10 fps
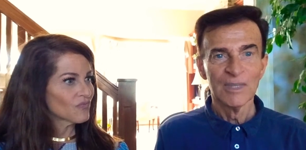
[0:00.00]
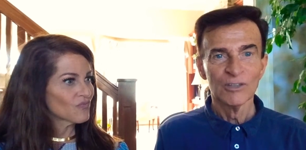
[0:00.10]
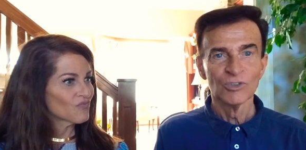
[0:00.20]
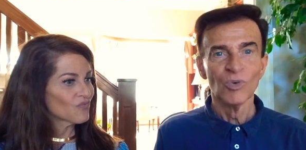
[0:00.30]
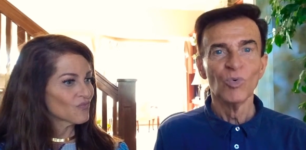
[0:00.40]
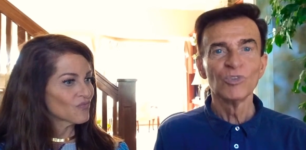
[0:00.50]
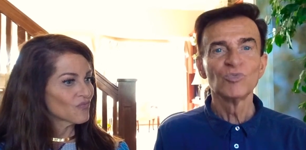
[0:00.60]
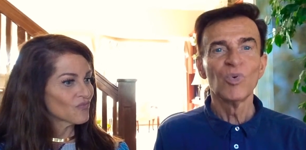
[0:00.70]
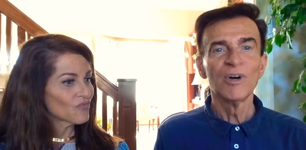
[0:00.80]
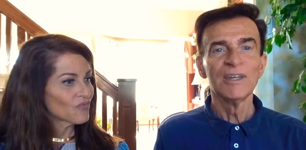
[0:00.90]
Speaker 1: So
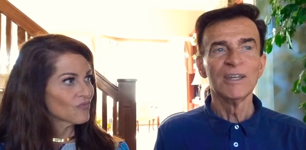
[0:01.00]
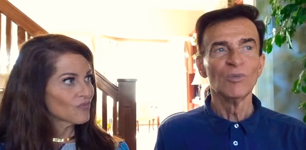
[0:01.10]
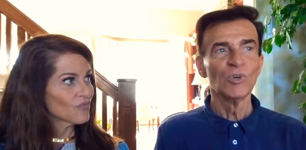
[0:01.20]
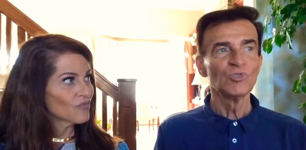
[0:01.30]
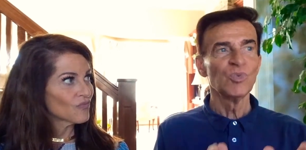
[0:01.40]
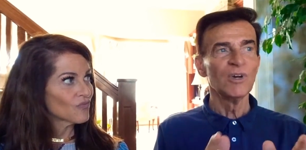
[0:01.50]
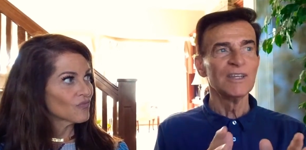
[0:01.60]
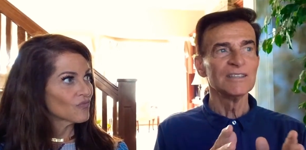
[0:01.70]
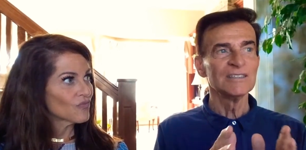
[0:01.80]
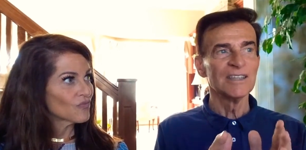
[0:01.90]
which one which
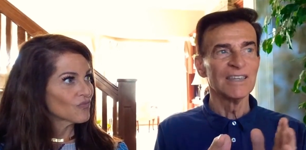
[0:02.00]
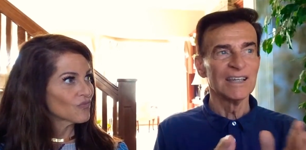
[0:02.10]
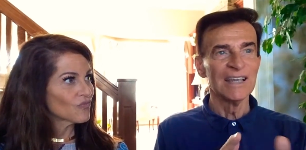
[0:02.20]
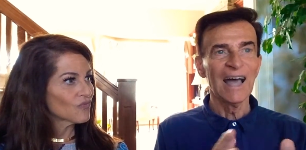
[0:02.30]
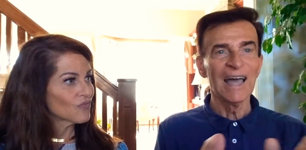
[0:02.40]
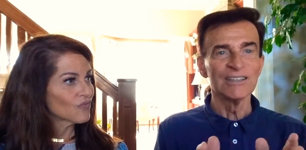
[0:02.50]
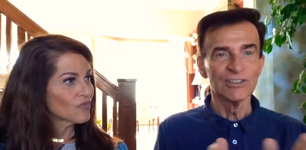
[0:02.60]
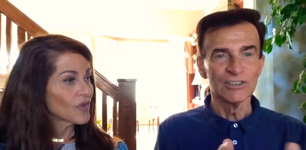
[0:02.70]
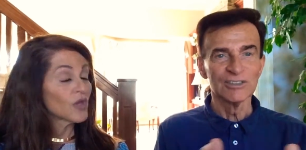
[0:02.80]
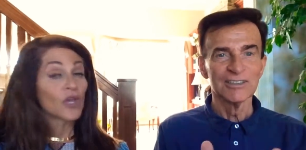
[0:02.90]
one is it that
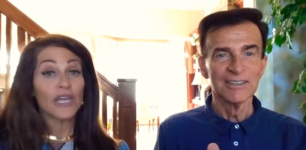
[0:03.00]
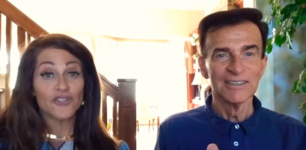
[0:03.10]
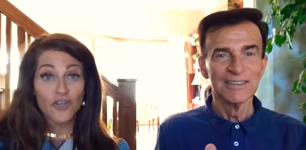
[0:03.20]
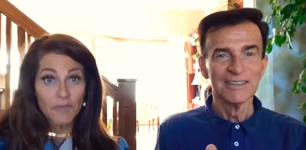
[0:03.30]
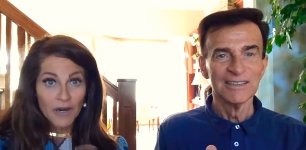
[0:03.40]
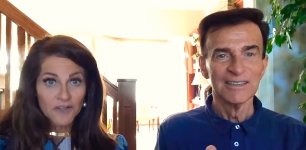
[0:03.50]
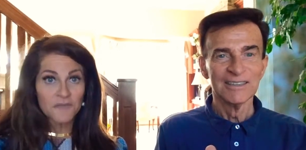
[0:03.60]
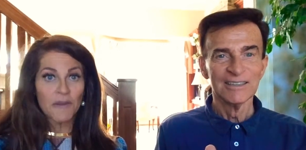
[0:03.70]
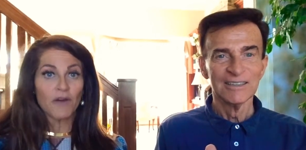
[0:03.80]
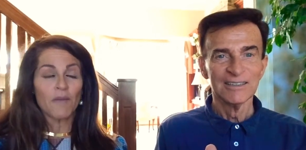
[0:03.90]
guides us? It should be our
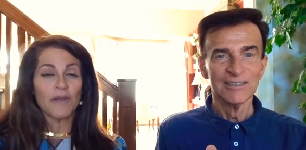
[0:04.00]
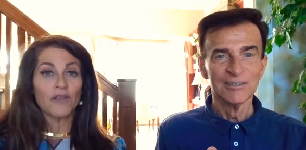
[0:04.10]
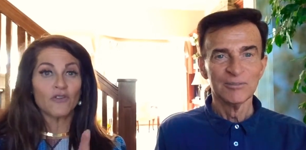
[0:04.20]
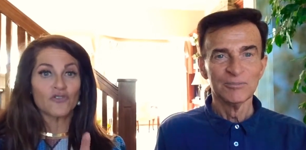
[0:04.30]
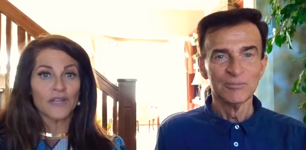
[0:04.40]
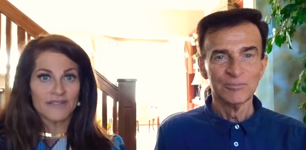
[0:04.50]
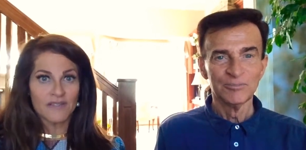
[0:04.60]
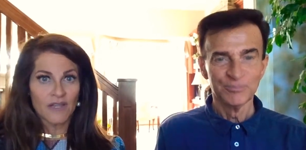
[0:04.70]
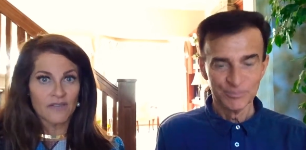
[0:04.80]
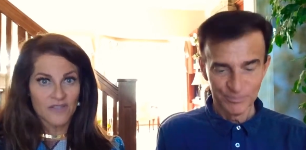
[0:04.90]
spirit, but usually
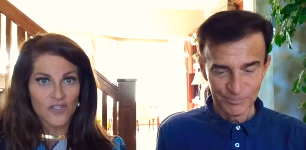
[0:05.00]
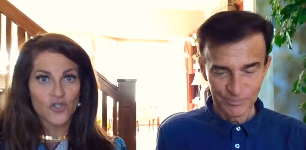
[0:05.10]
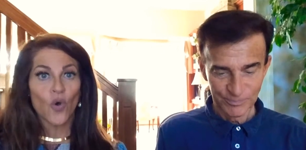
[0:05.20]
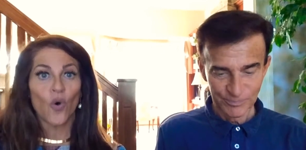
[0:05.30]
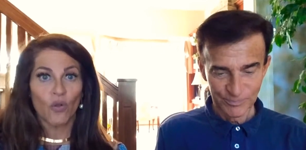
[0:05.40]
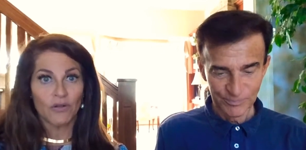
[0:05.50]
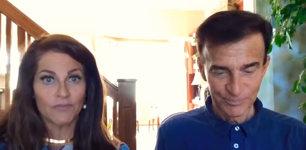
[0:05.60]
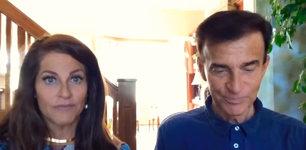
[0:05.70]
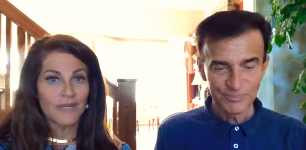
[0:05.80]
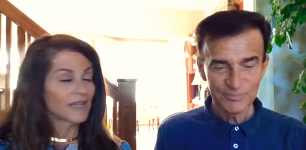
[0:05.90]
it's it's the
Speaker 2: soul
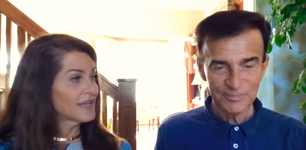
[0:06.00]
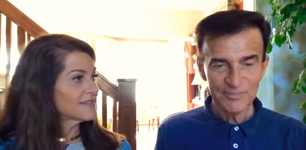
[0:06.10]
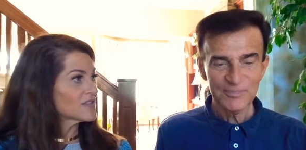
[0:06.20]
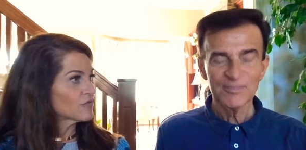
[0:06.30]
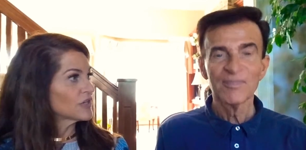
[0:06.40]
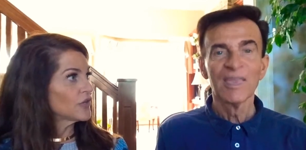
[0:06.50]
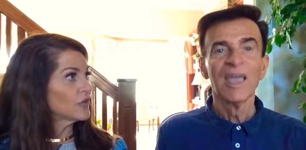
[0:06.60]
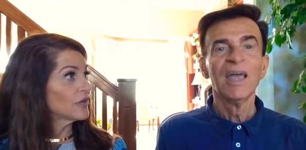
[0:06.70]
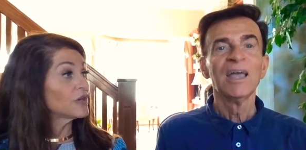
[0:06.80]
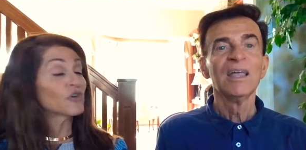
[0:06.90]
unless it's
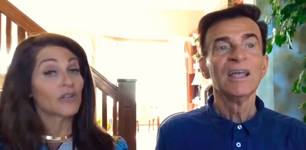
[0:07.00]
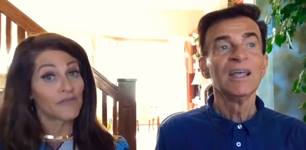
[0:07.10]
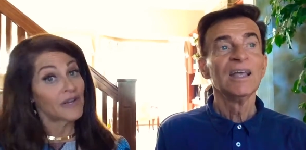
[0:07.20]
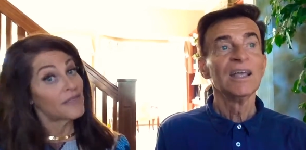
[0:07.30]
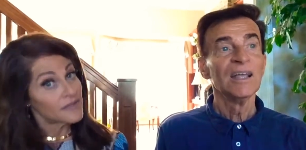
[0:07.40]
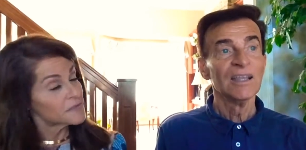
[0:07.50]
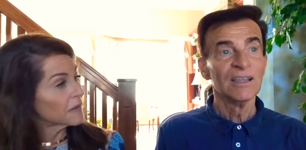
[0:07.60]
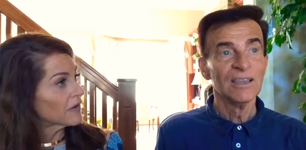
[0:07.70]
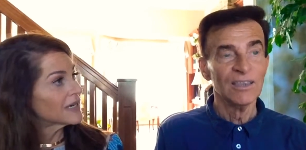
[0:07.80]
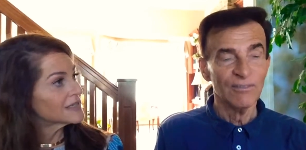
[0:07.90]
renewed and you're living in the
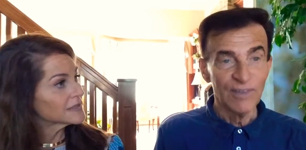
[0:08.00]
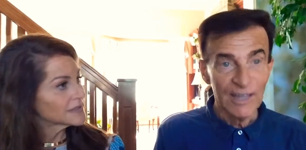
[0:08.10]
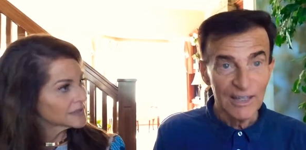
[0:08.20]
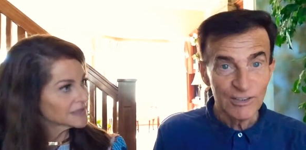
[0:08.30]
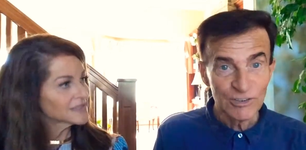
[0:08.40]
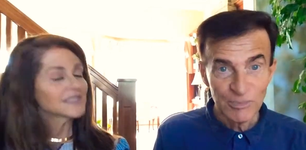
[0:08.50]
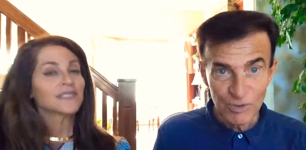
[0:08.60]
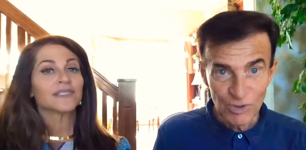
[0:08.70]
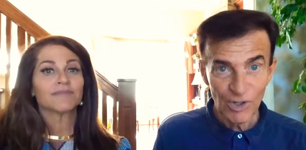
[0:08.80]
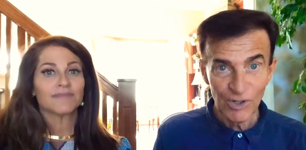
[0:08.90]
Spirit.
Speaker 1: The vast
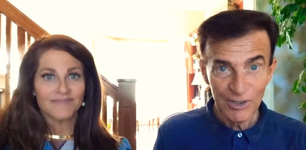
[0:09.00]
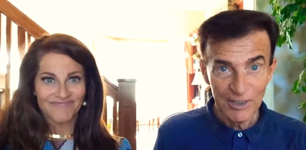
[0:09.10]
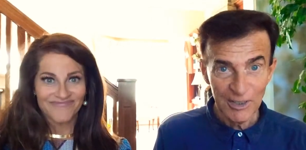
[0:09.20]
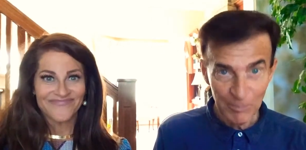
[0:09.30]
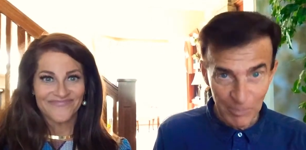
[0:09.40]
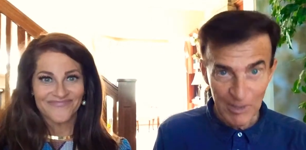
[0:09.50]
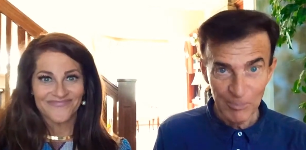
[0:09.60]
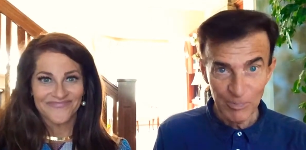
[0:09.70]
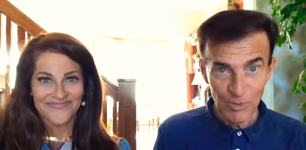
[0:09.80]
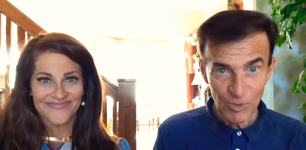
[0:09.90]
majority of
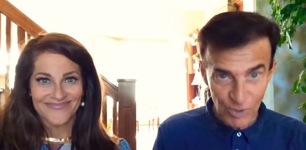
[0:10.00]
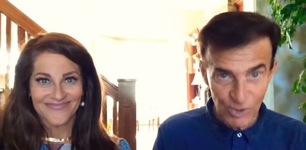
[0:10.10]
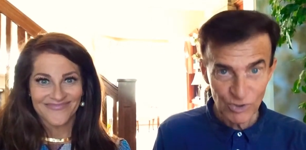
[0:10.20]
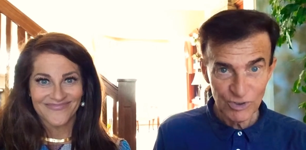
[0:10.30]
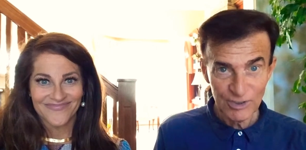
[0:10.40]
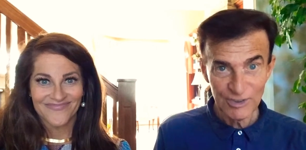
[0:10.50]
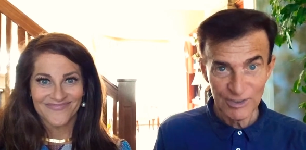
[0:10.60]
people, Christians,